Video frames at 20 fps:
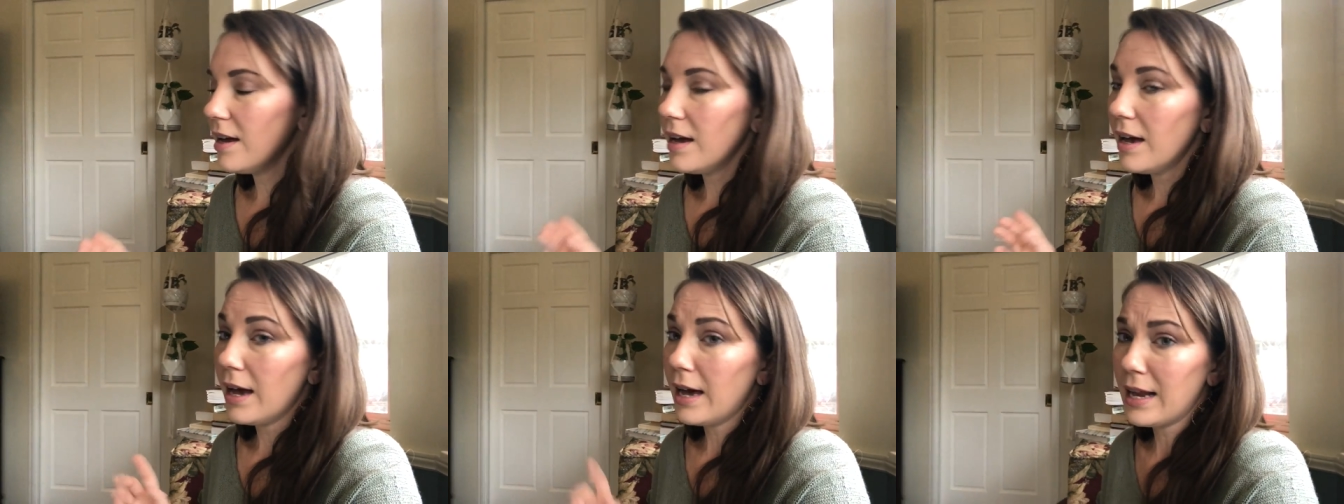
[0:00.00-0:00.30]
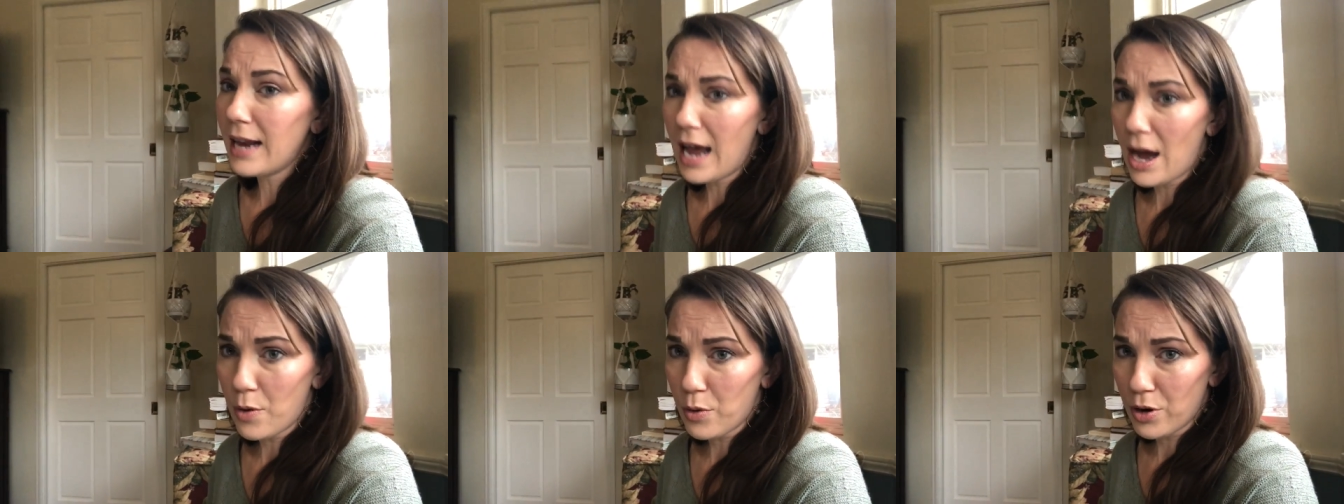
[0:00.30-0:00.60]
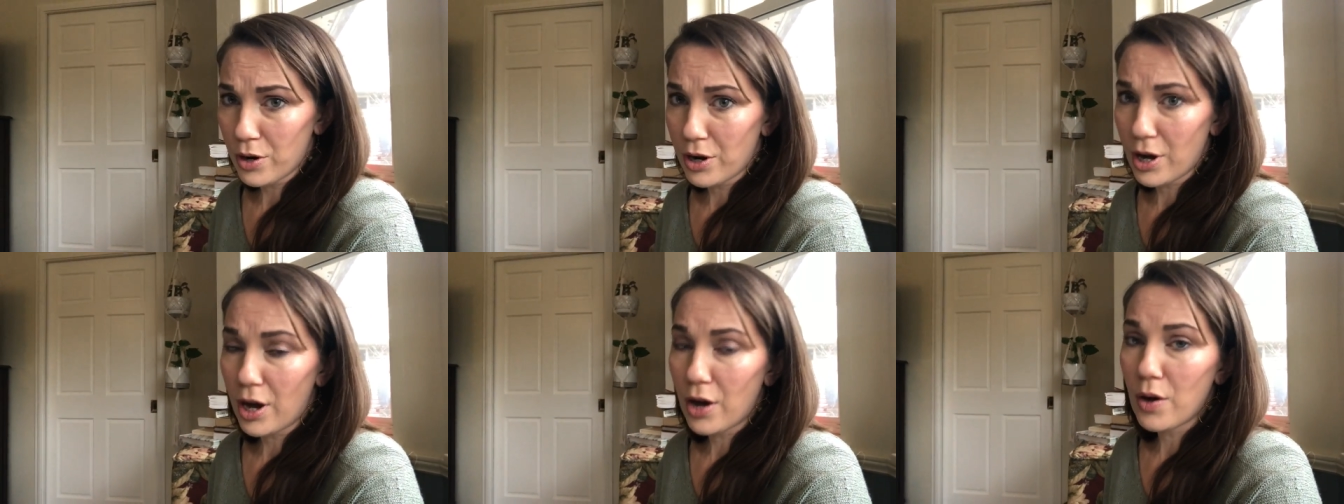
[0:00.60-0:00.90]
an hour
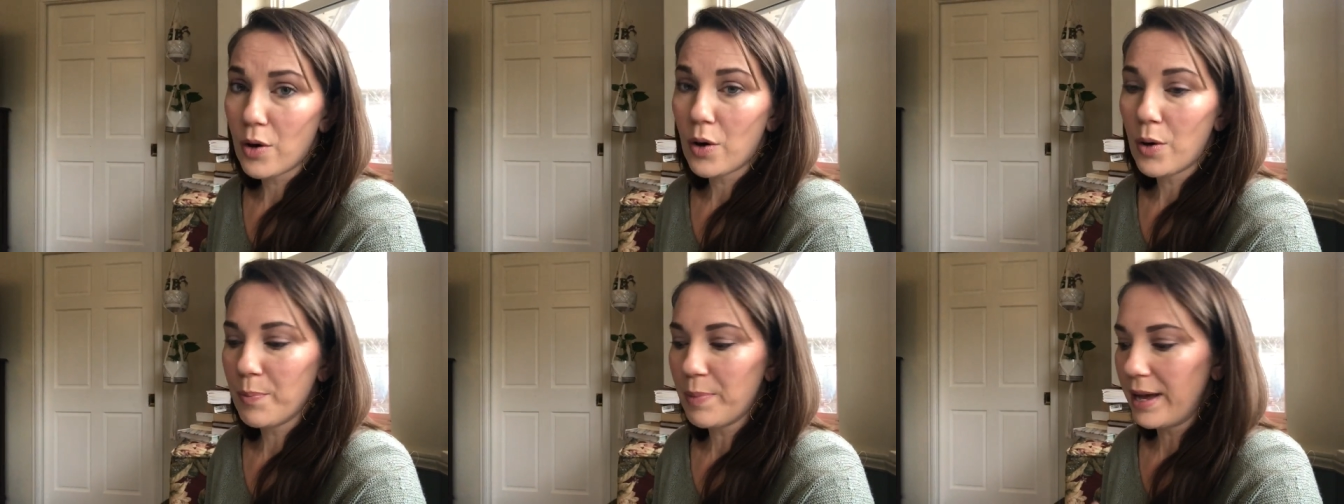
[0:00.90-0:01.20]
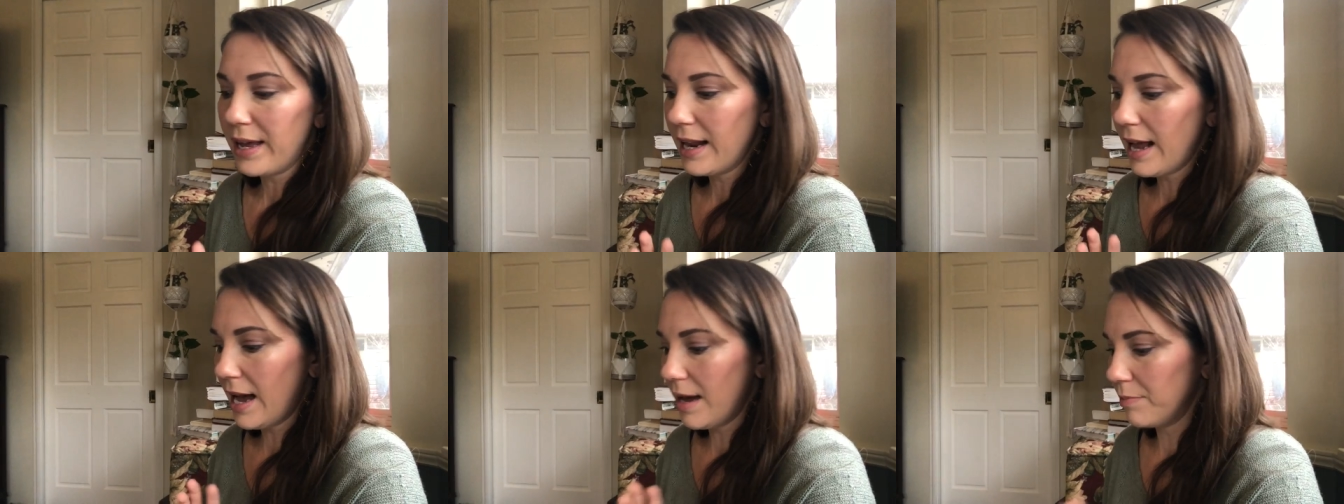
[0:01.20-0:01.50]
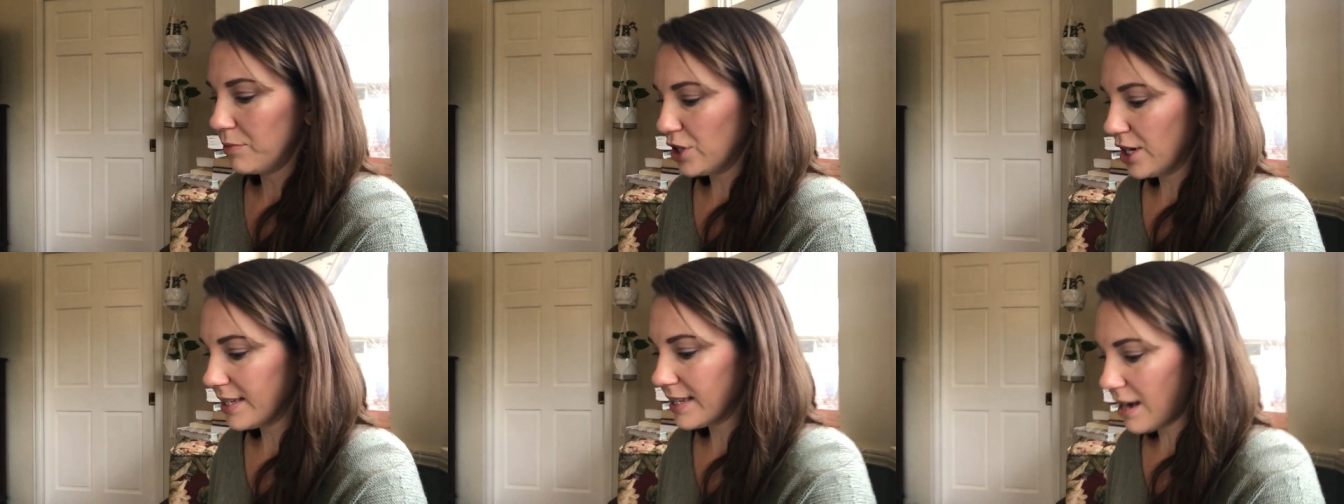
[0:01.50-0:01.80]
ago, but I'm
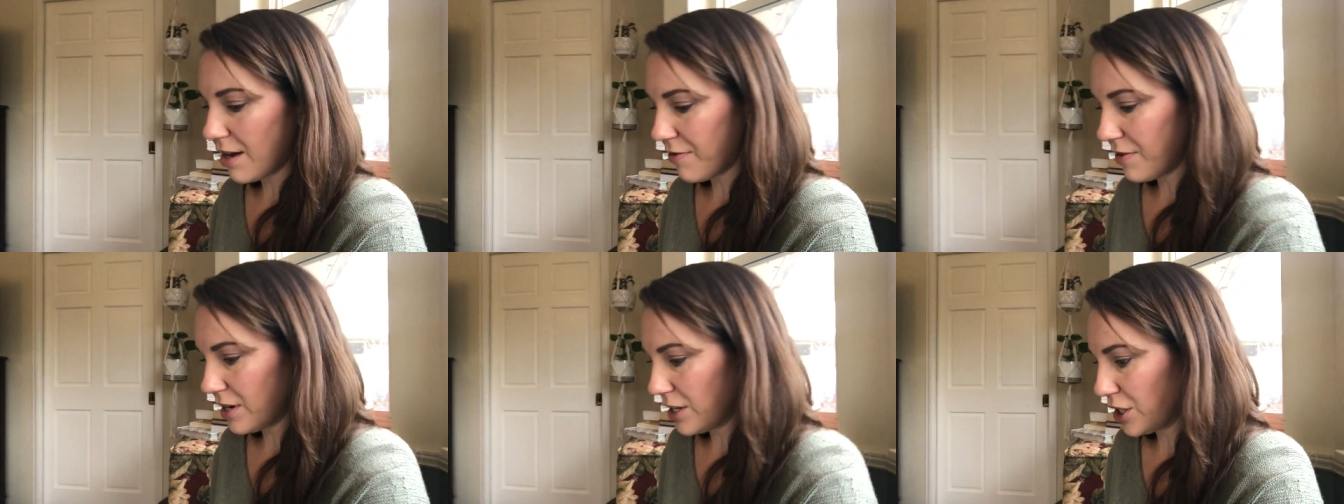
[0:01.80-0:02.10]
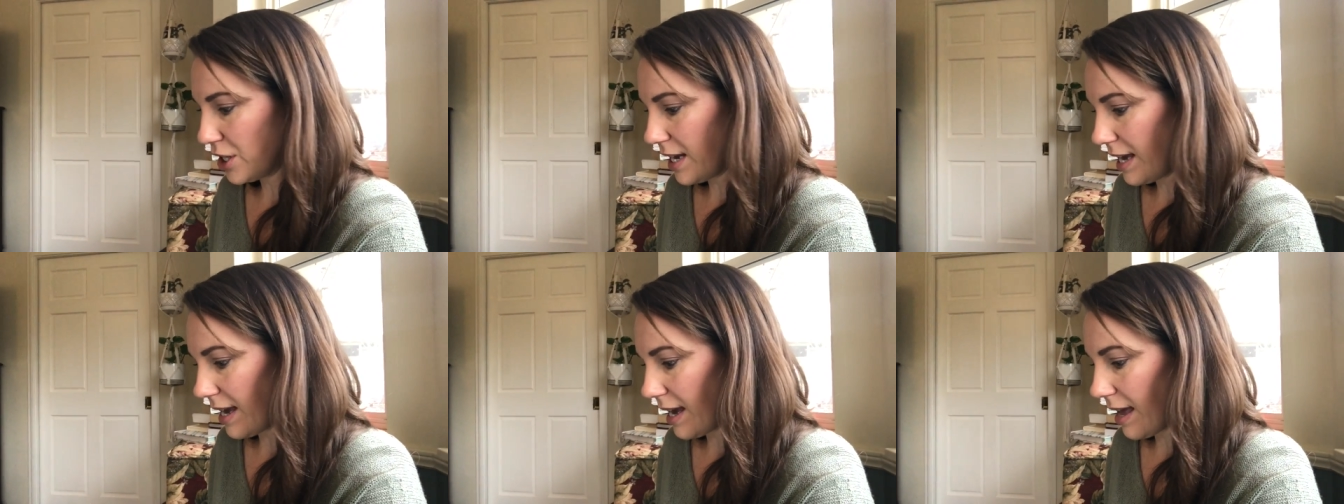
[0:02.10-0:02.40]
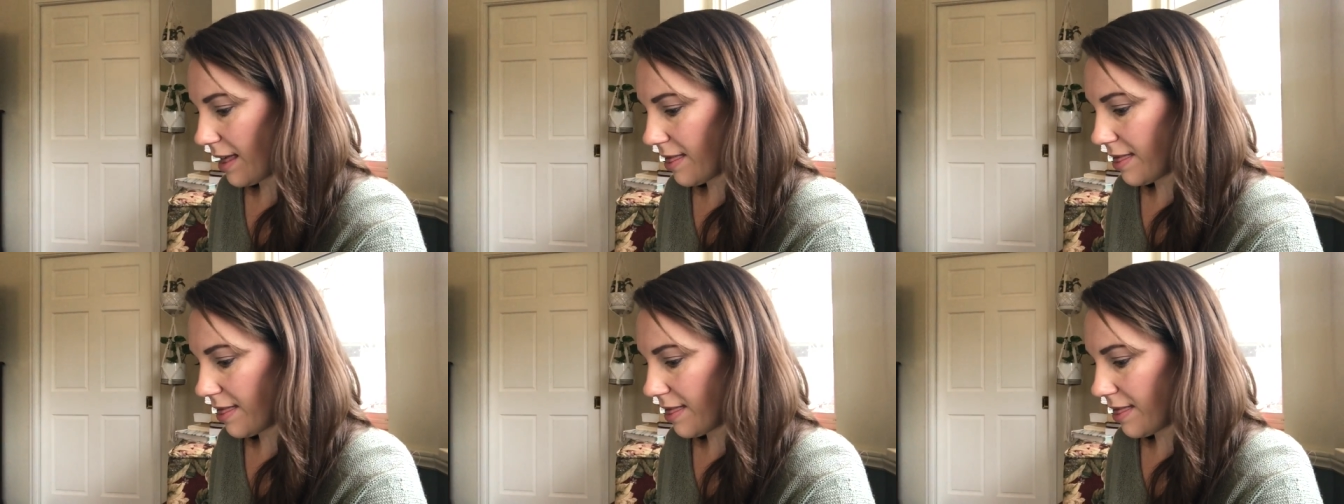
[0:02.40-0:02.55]
just now finishing